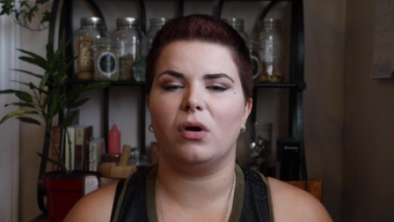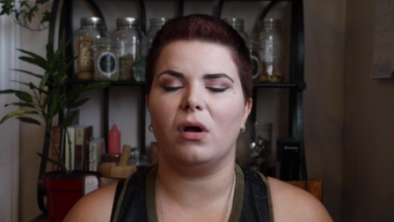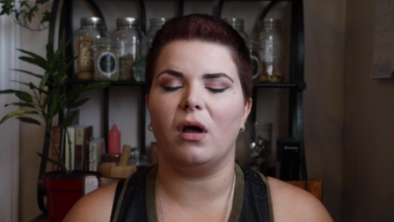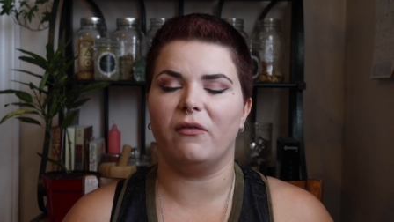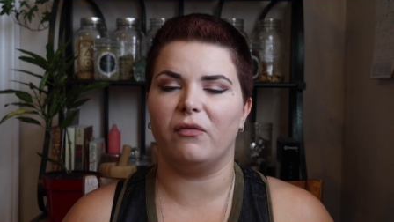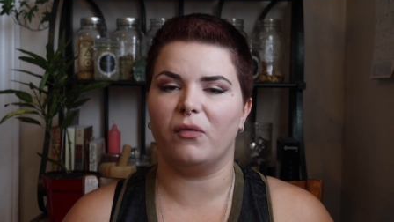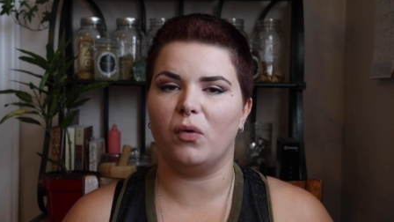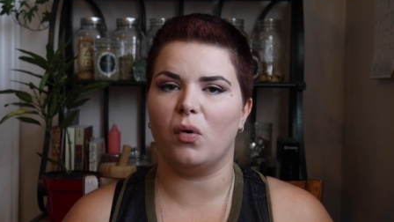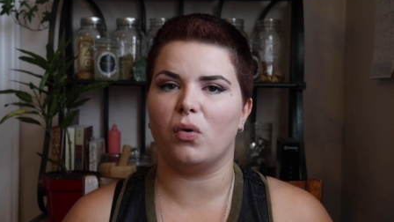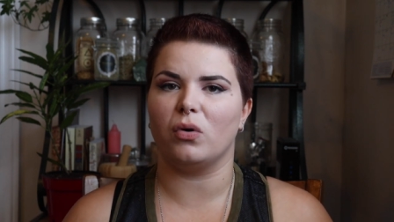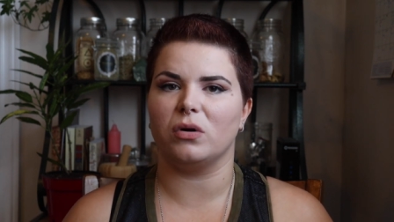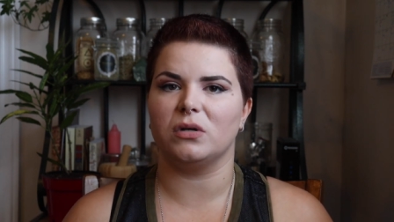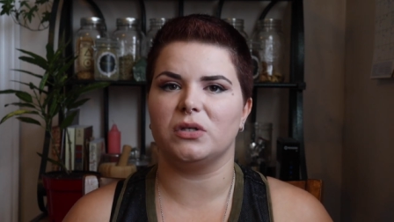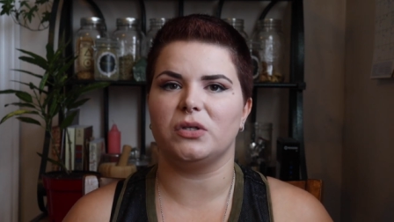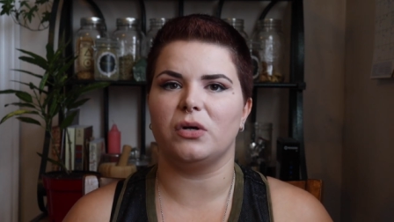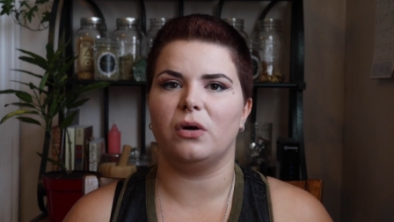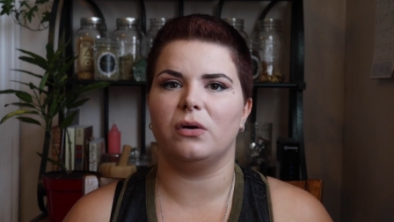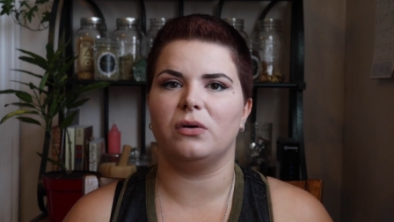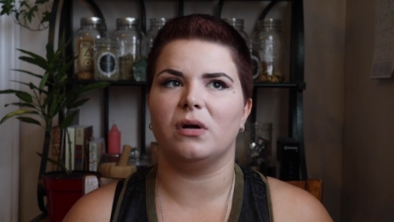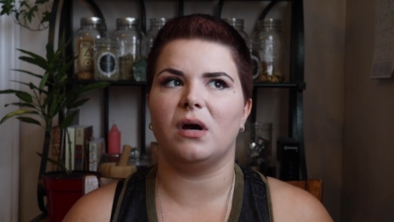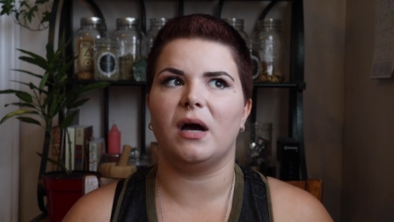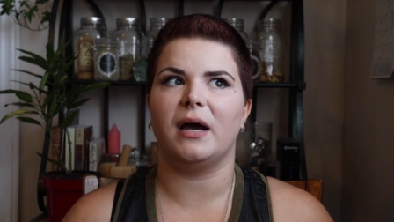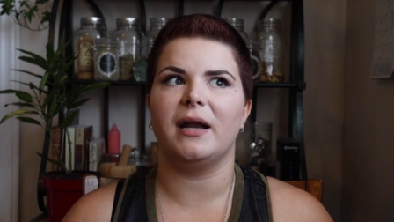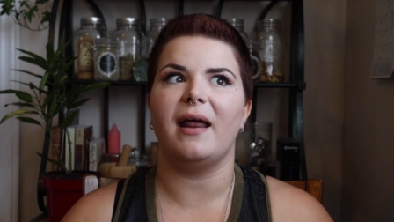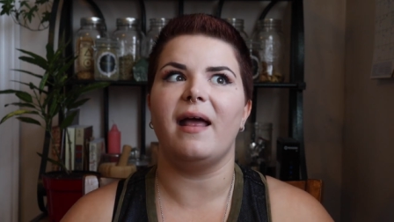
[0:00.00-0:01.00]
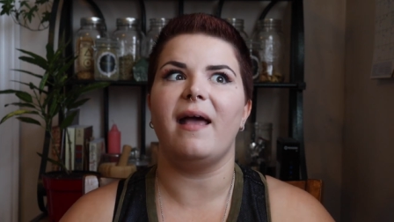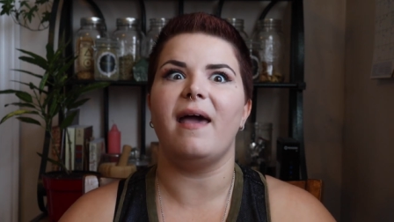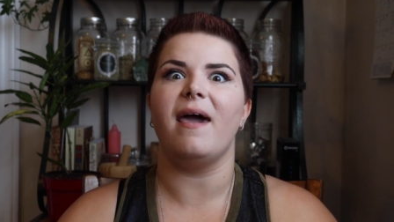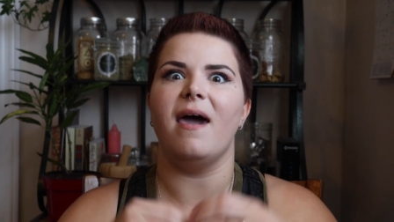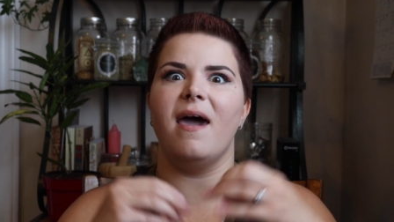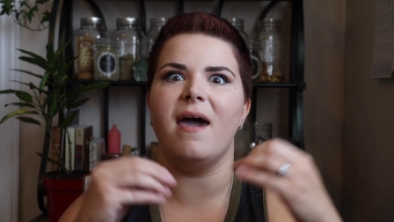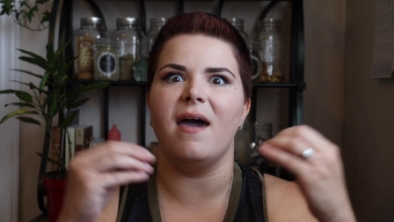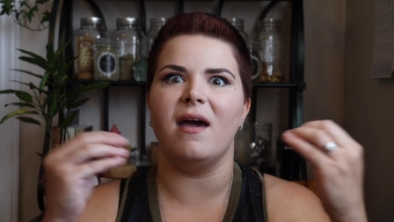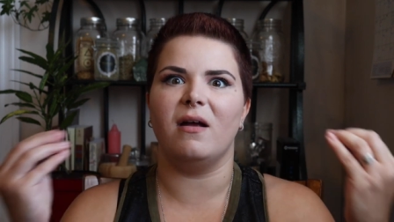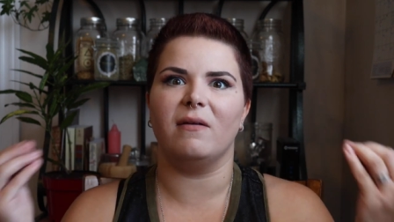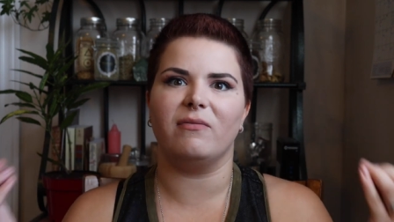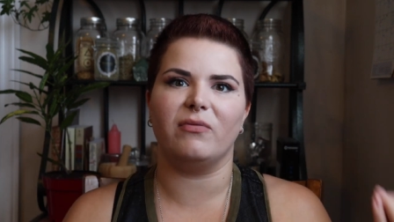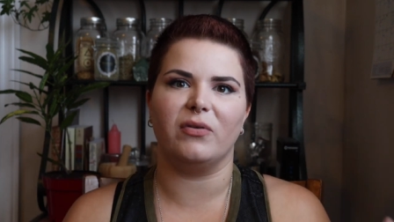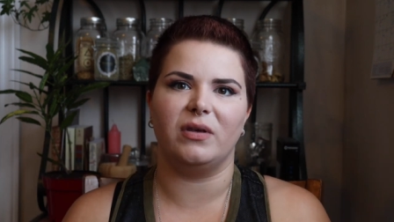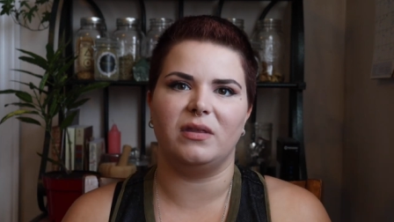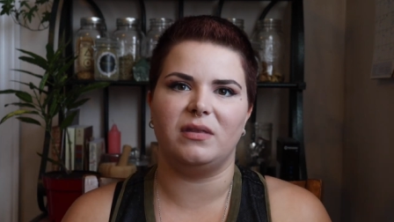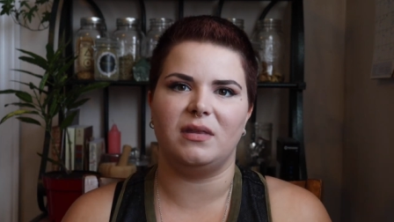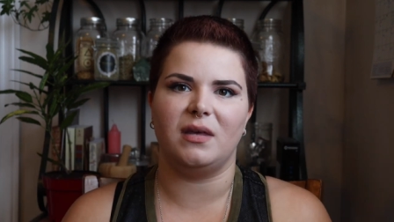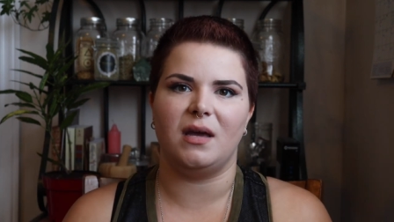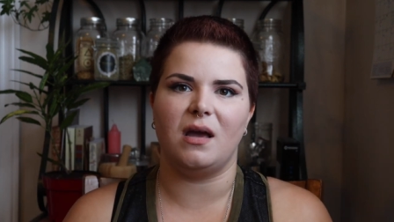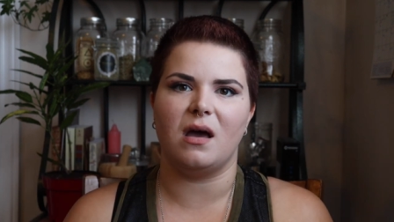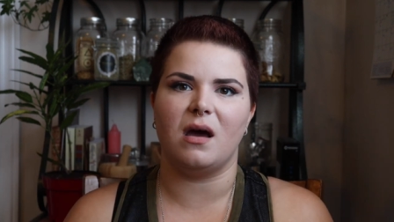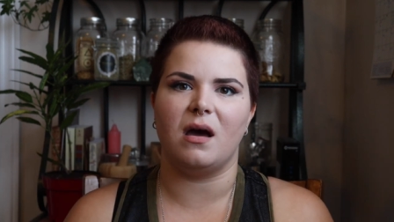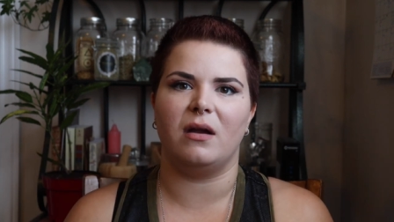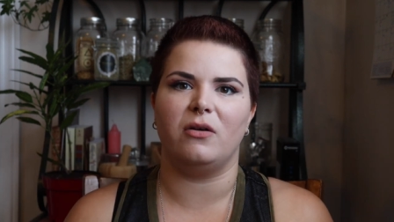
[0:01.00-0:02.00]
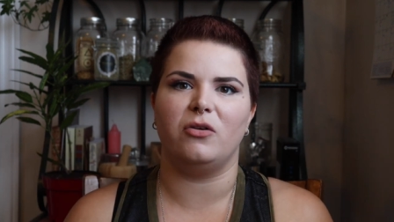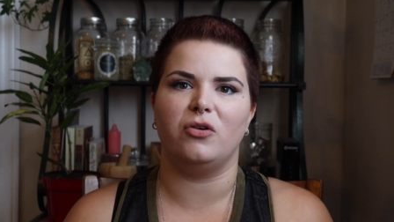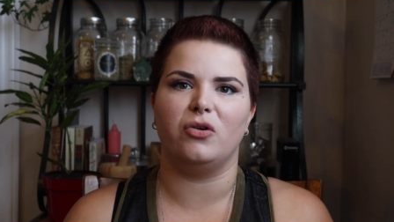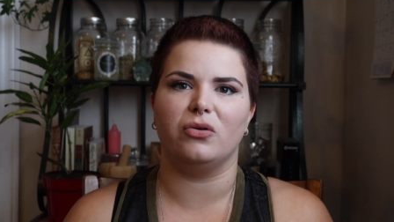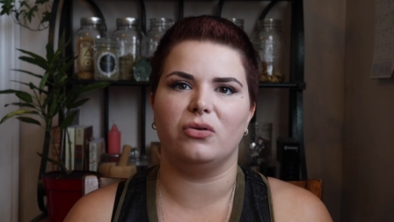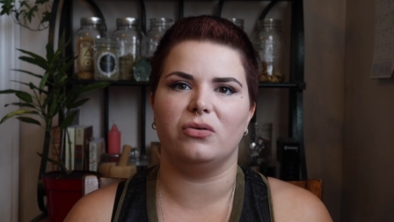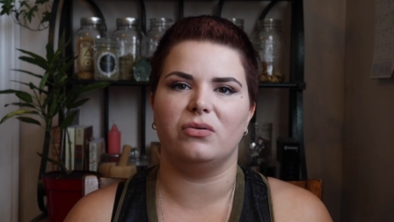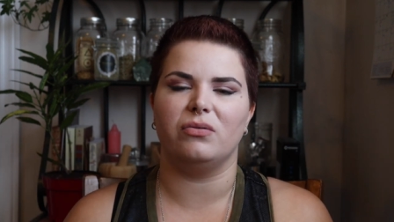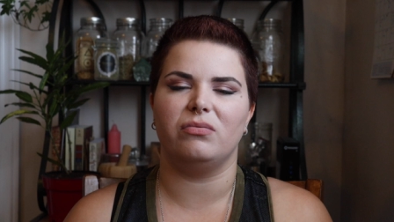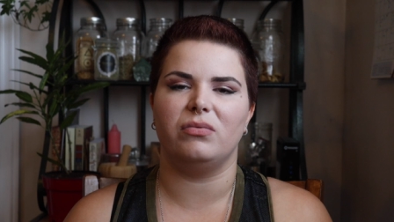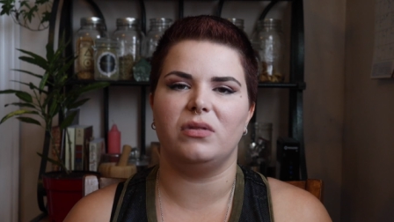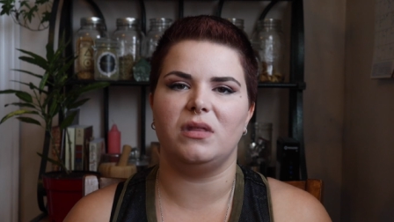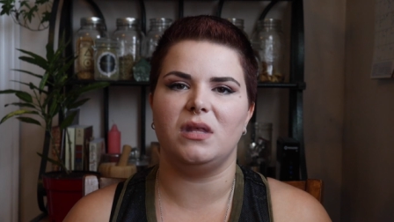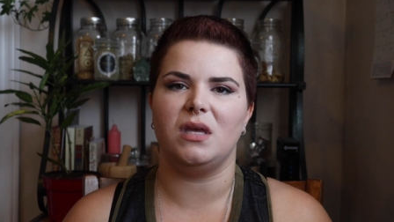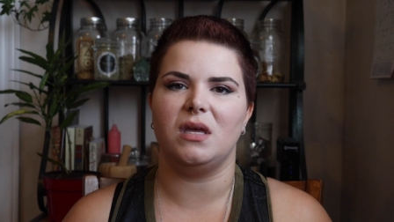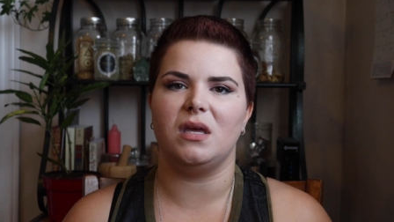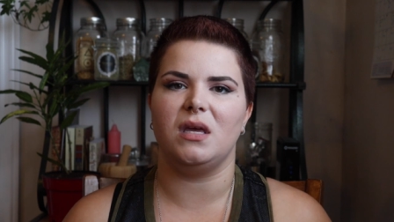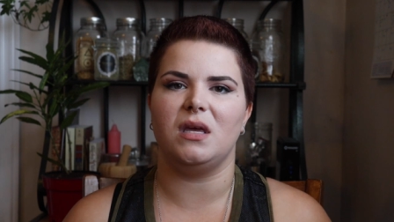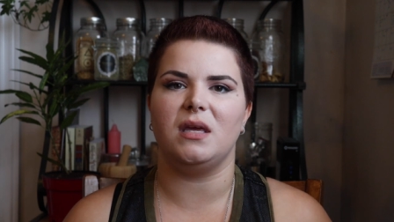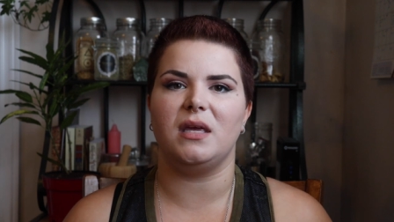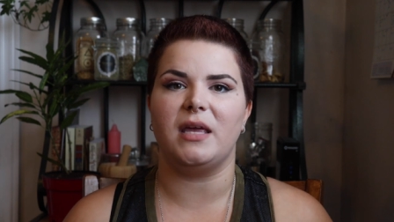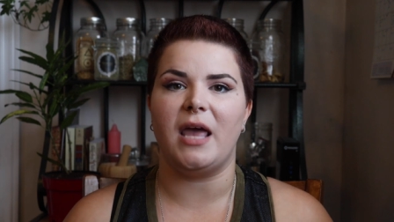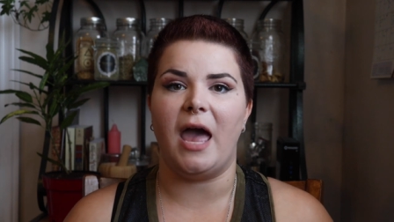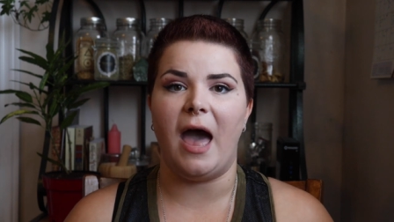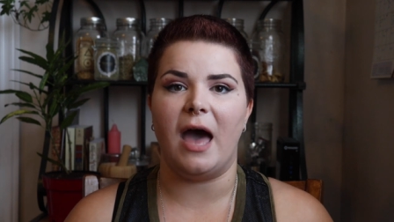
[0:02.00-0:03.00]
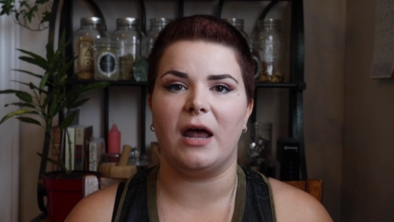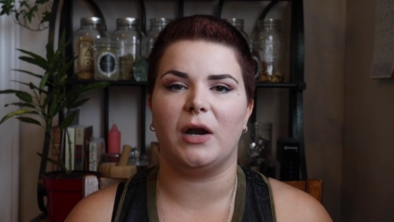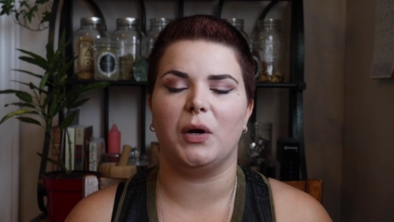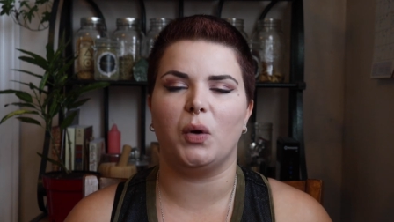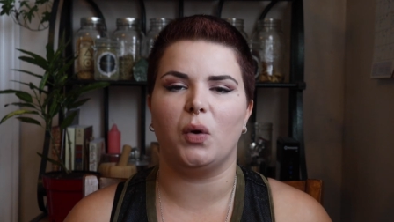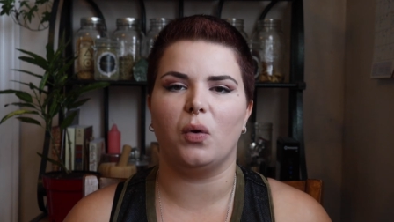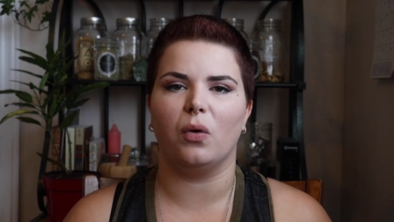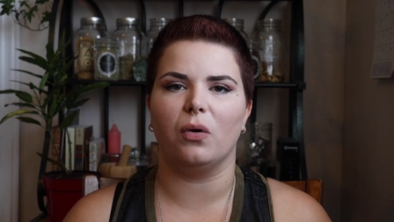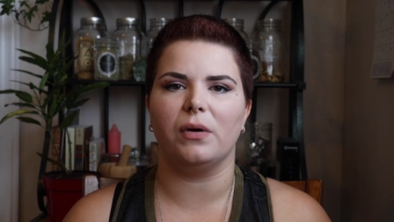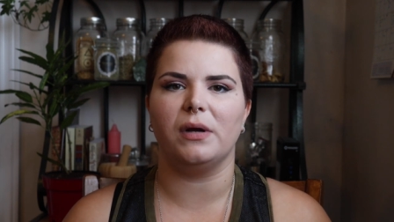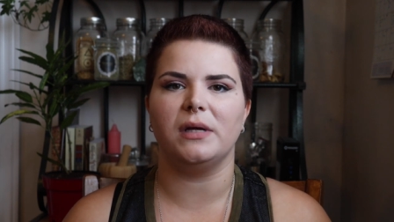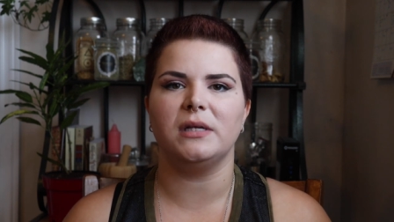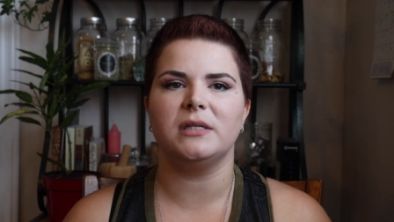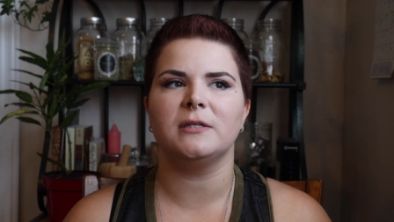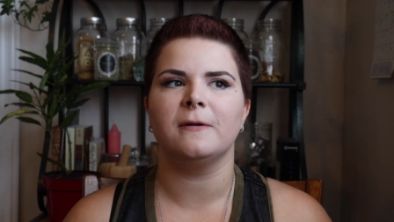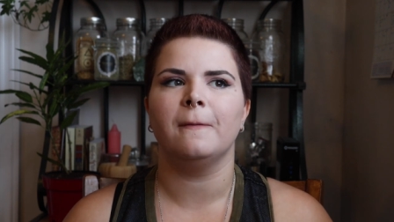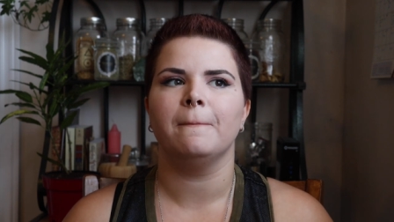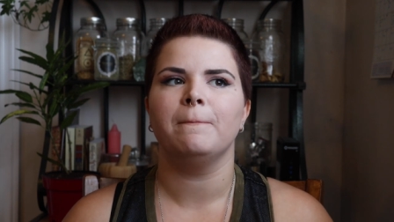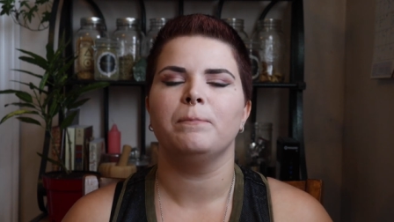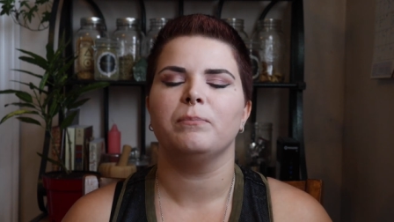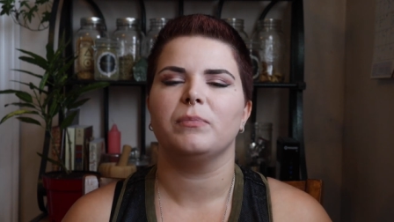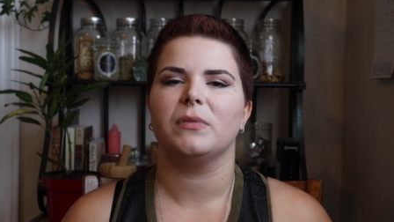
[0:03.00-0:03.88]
of course, are not everything under the categories.